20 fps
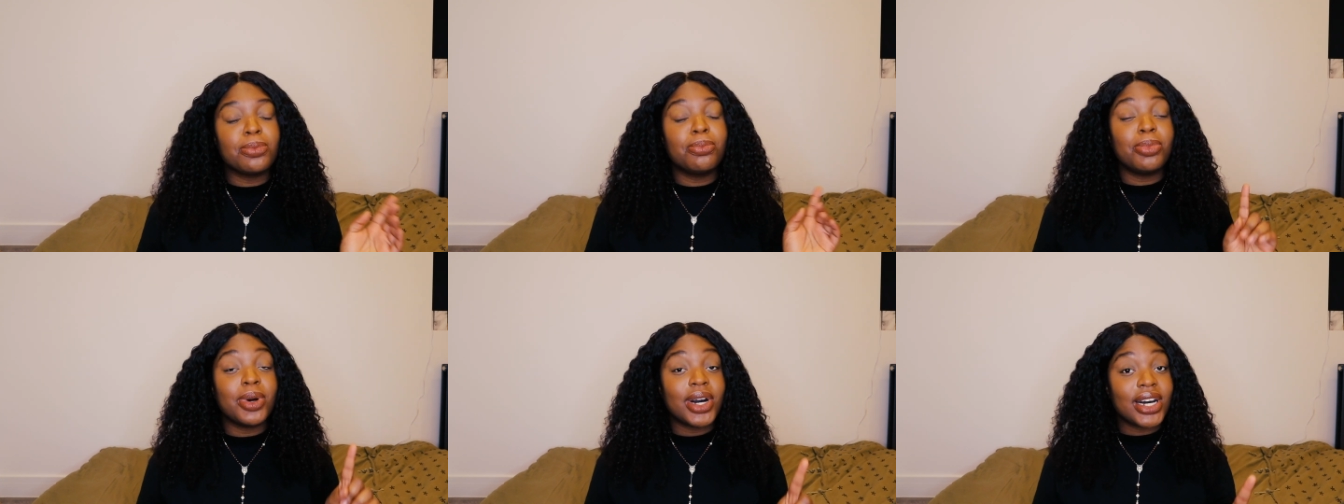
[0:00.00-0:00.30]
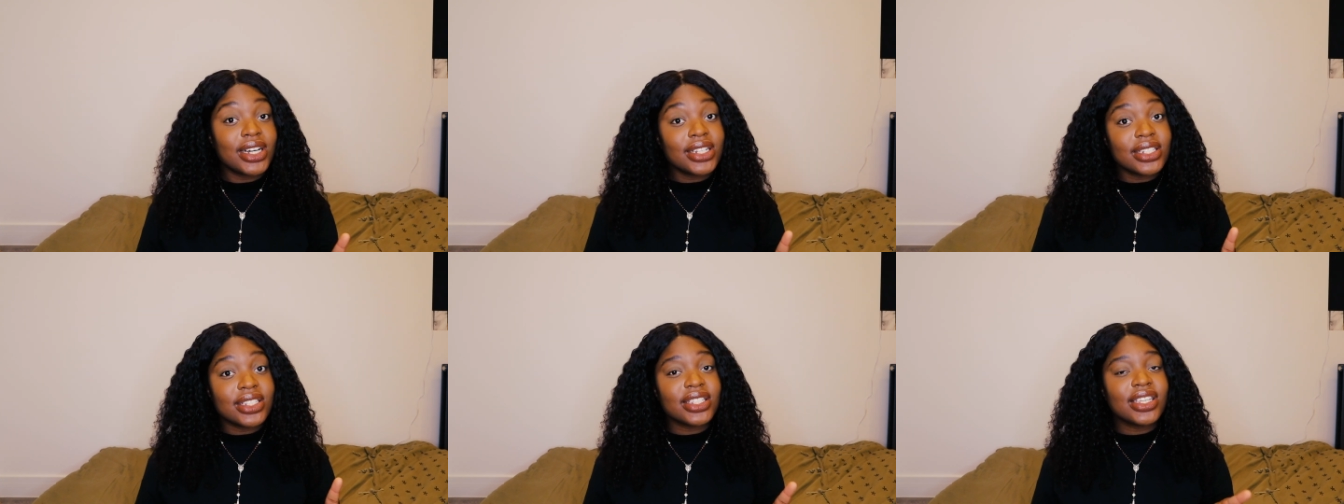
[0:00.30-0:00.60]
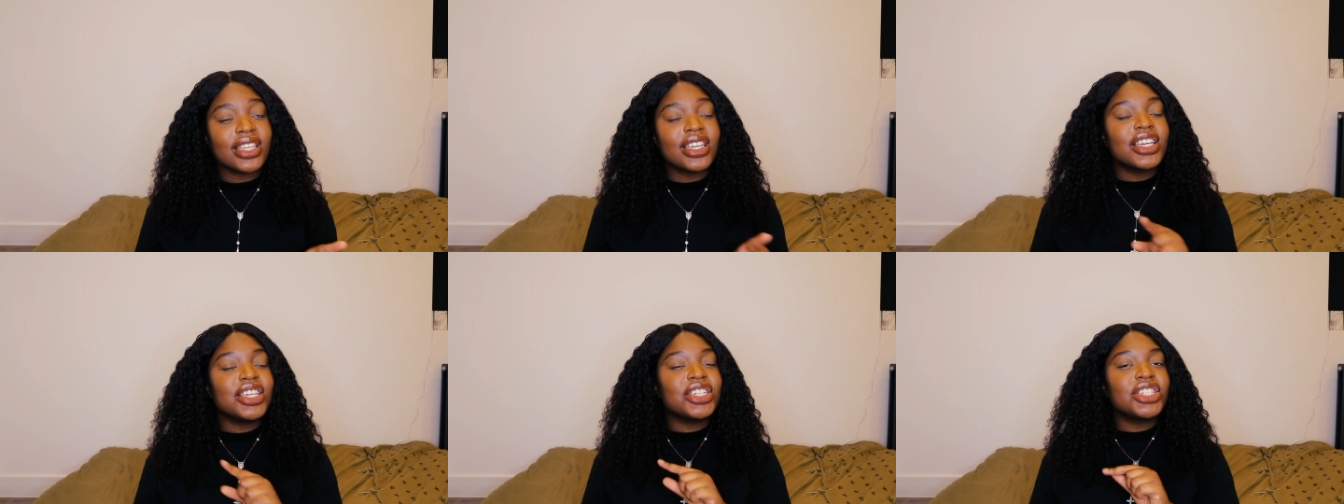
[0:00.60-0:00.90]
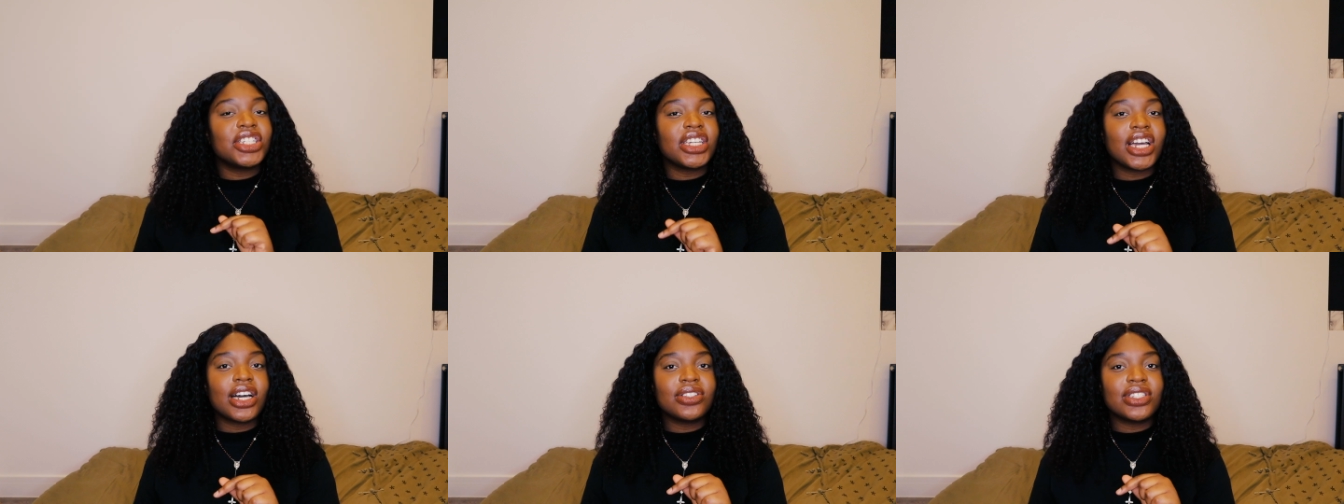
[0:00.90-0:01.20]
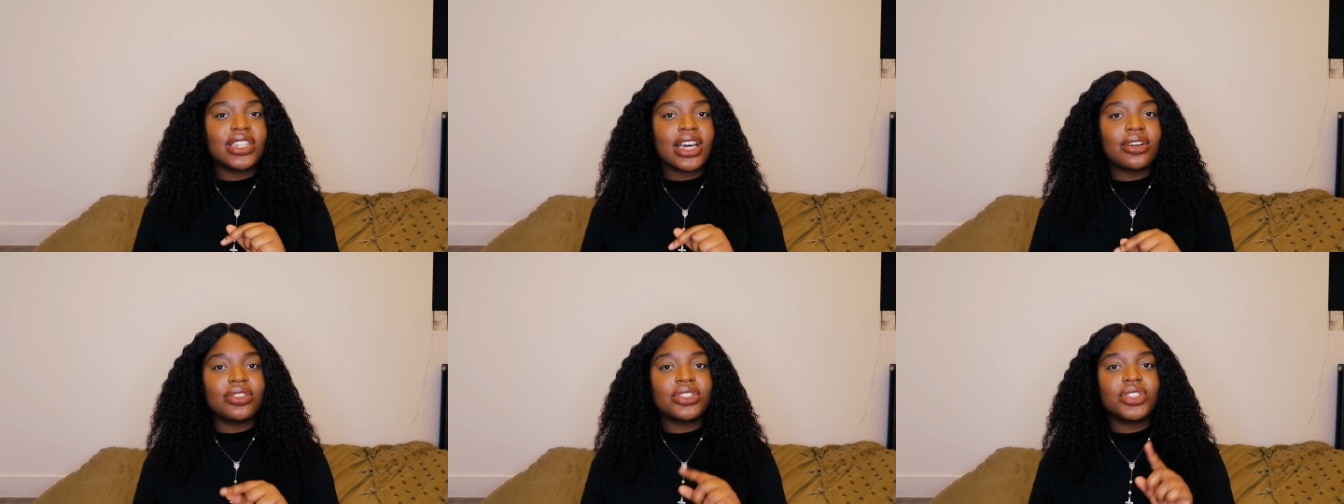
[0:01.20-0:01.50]
But
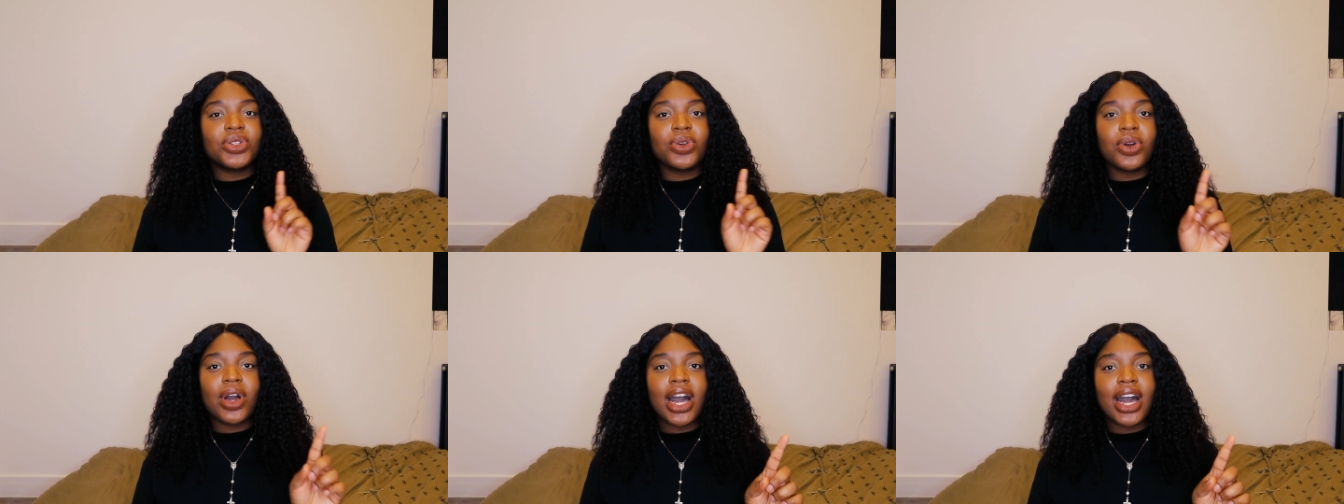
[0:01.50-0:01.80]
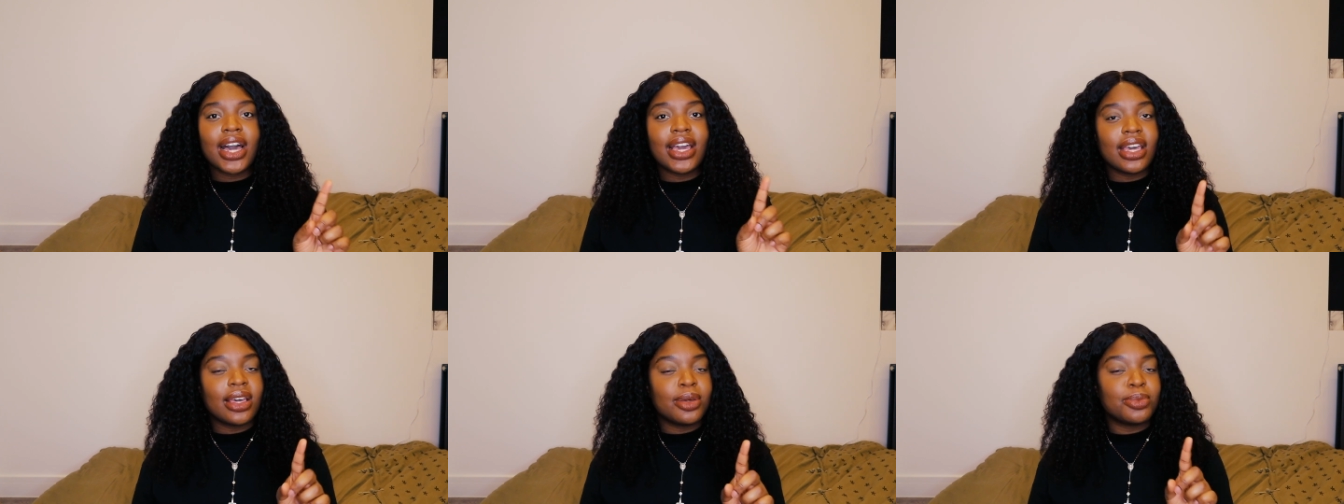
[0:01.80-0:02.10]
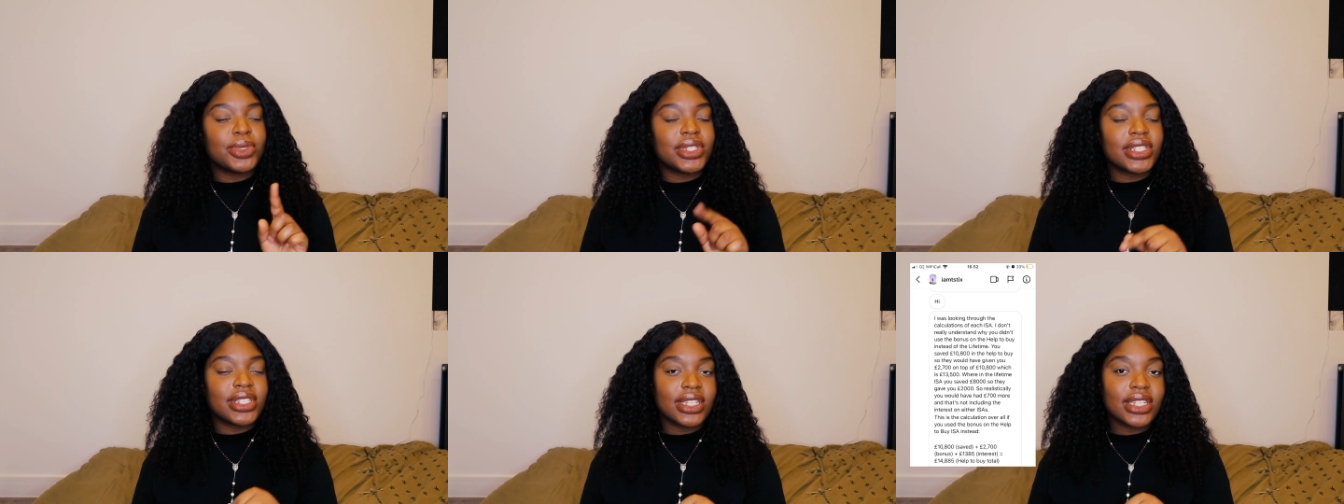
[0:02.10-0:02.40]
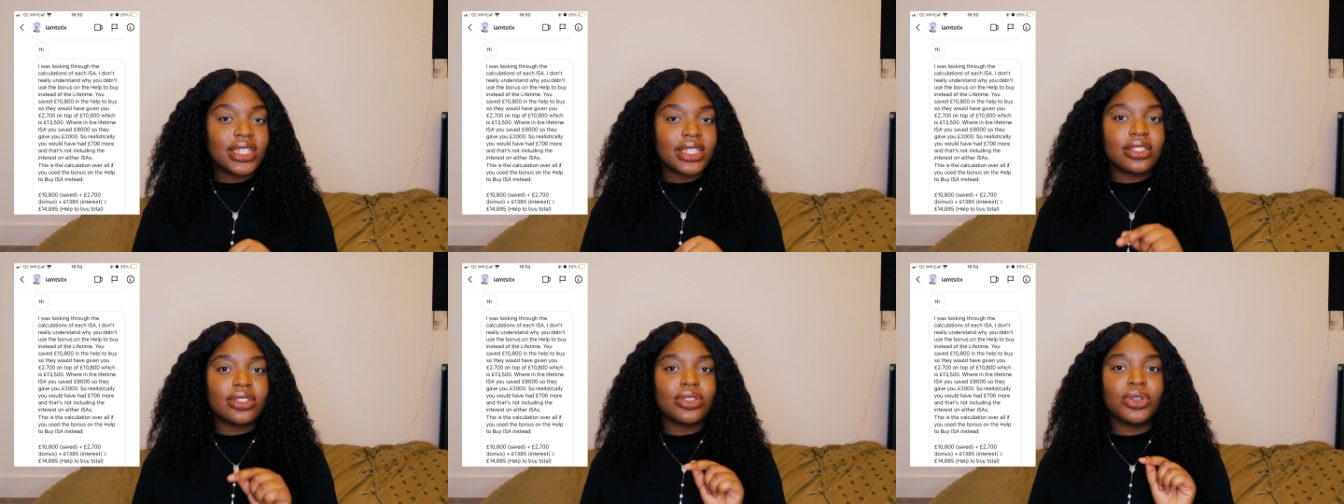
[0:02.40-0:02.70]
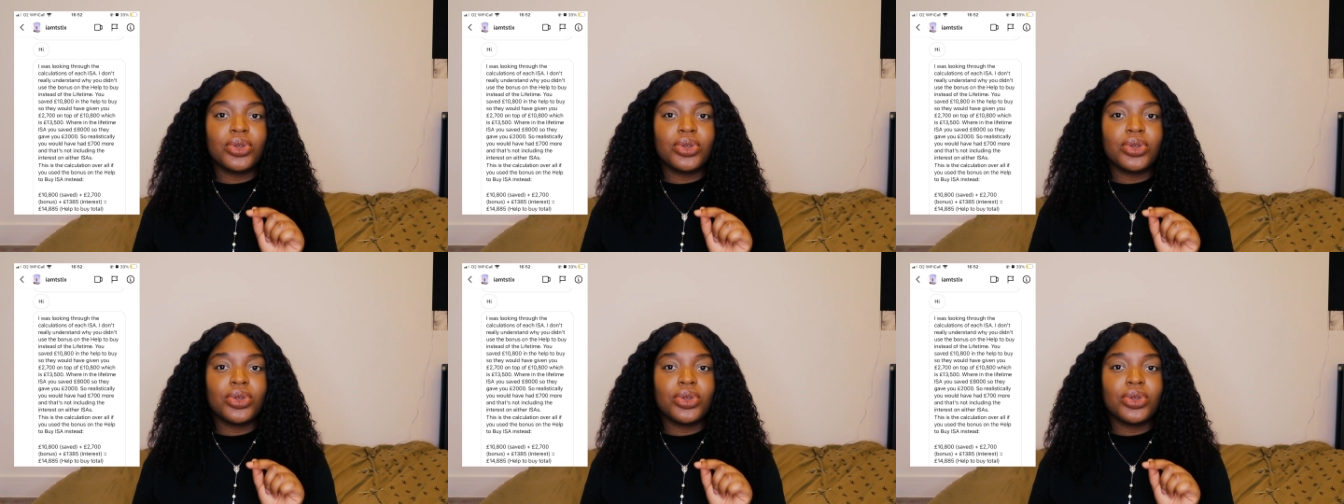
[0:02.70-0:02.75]
shout out to IM Sticks,